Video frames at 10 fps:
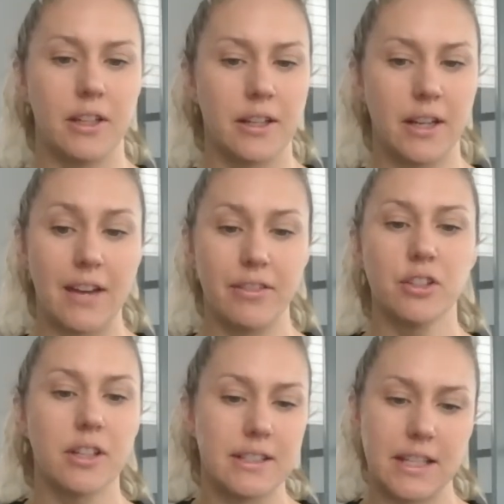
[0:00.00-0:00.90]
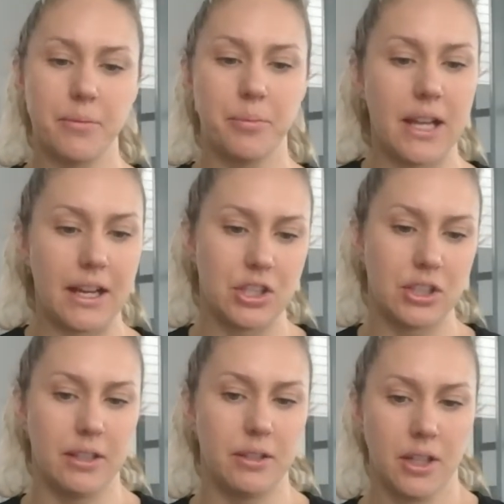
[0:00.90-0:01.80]
And I have a good example,
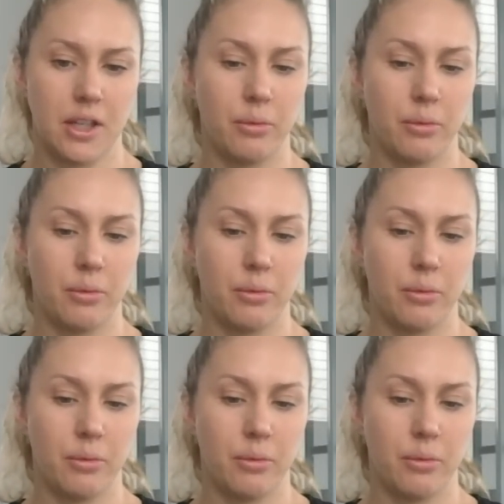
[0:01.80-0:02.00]
actually.